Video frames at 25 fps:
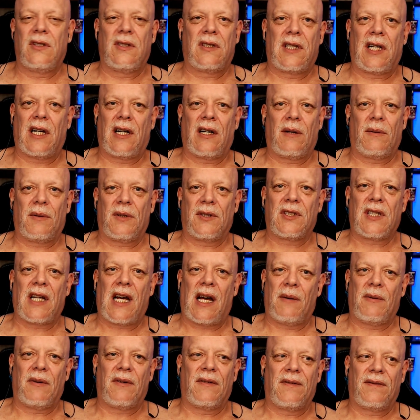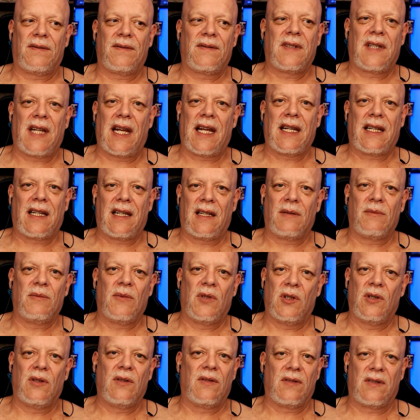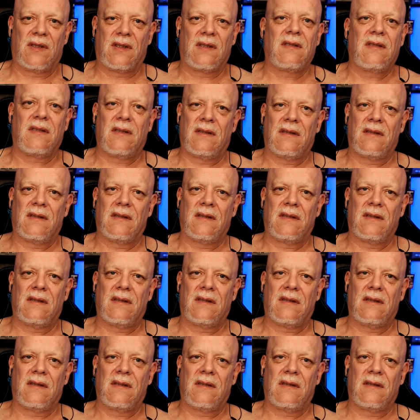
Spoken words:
terrible job of taking moves.